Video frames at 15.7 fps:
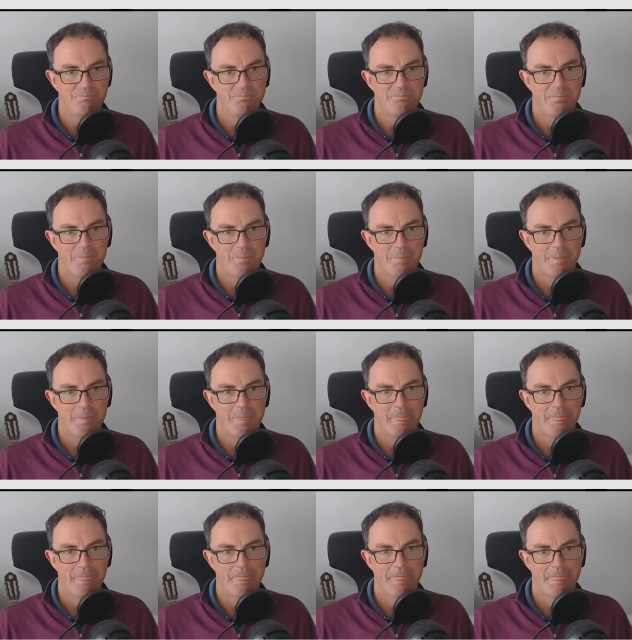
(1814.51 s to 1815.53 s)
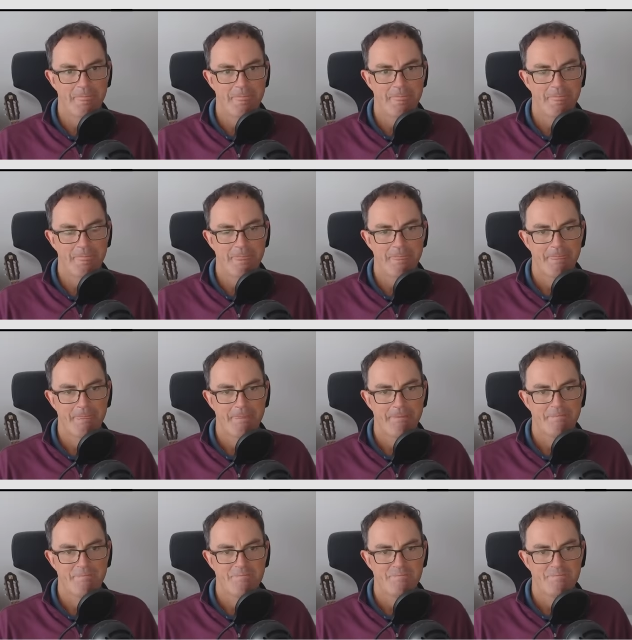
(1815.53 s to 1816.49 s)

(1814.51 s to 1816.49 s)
[no speech]